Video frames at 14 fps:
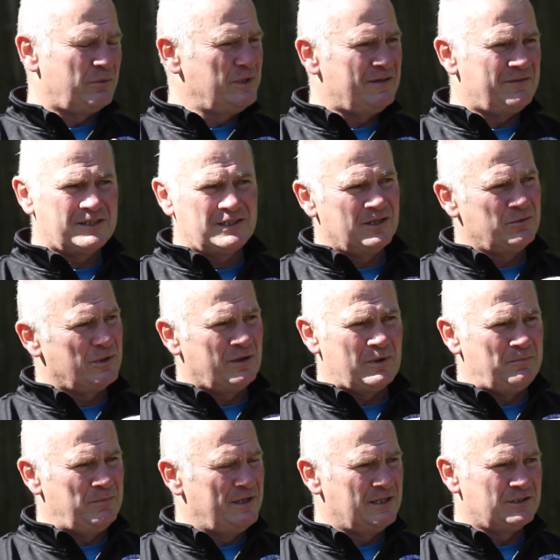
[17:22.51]
I would never slag one of our
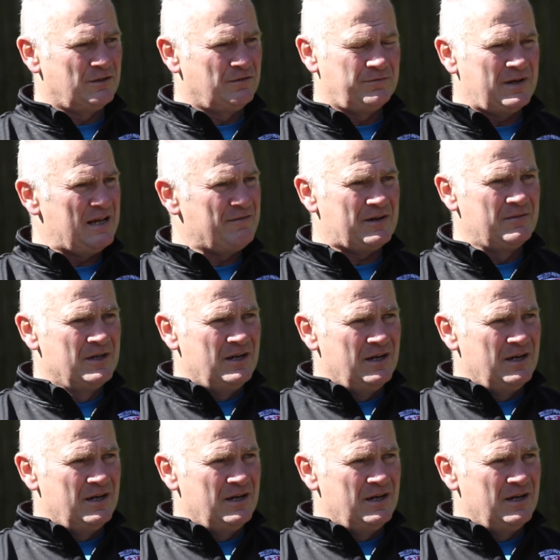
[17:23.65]
players off, ever.